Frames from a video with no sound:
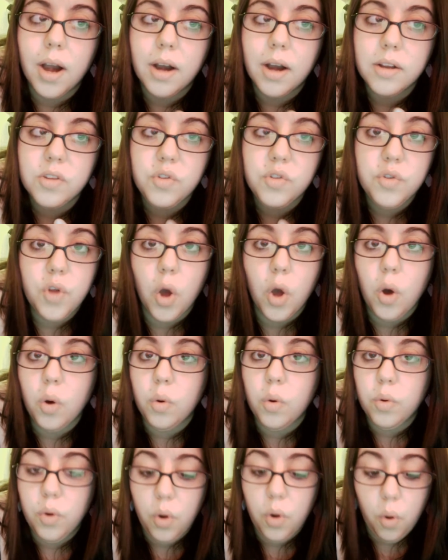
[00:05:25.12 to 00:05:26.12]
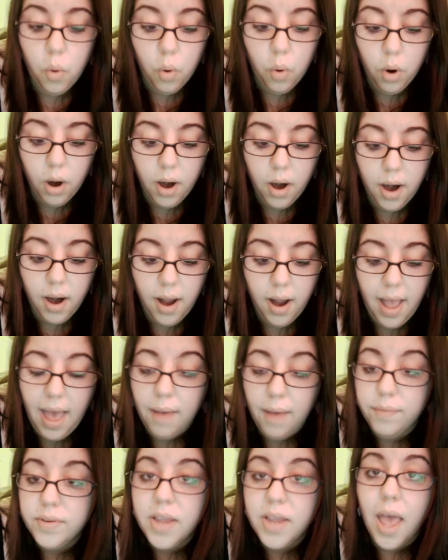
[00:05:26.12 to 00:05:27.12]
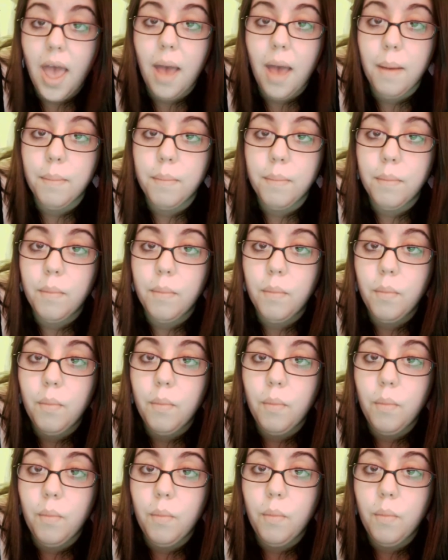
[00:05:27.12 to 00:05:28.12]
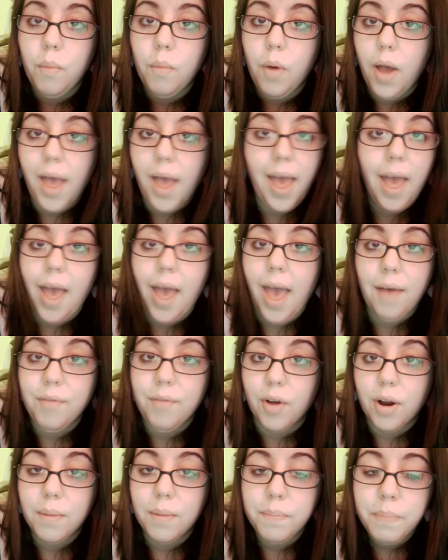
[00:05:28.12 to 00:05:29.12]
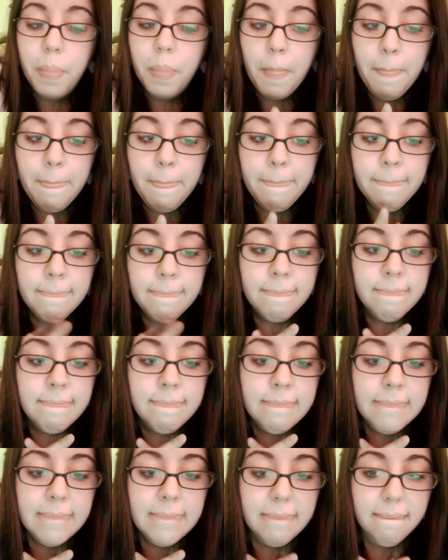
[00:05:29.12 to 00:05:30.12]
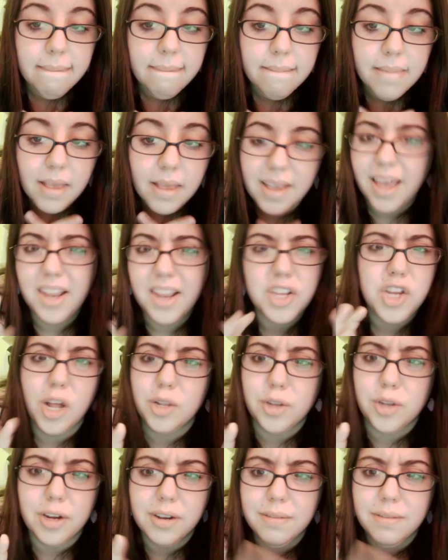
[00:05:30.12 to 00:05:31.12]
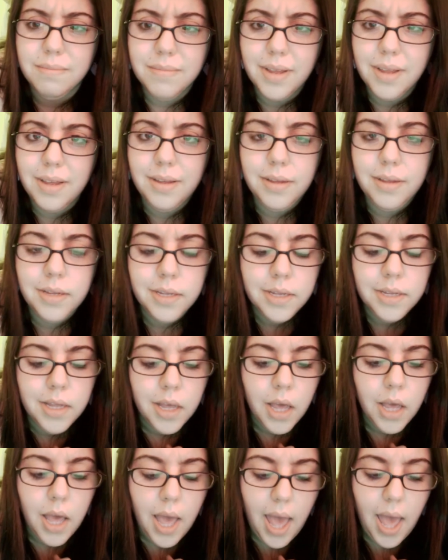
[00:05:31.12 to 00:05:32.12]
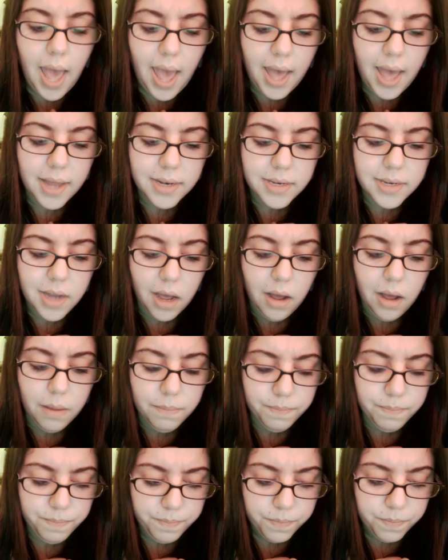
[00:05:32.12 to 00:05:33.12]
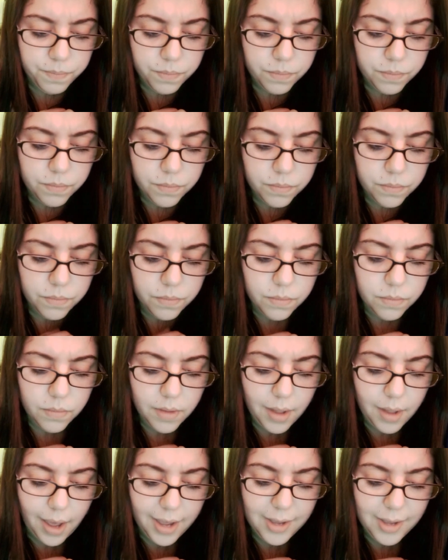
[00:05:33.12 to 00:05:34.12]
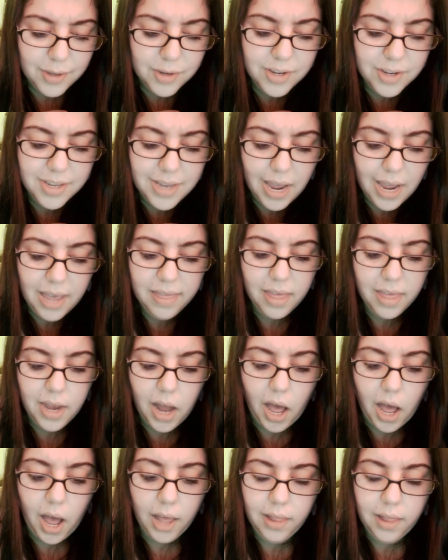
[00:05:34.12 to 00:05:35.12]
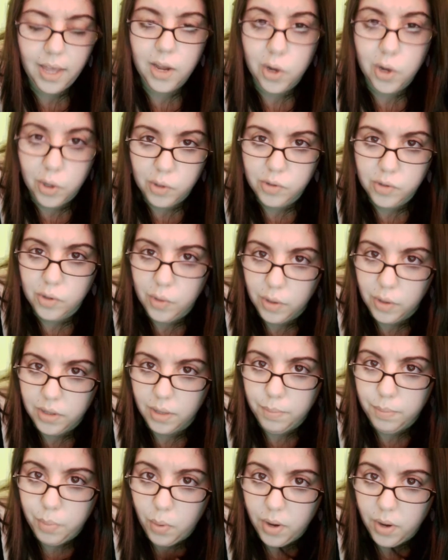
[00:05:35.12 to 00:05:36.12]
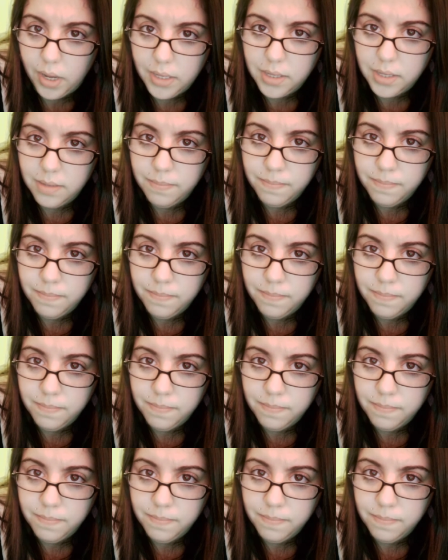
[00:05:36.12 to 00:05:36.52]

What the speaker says: stone or F to M ever. Kind of sheltered. And I used to say that I like girls who look like boys.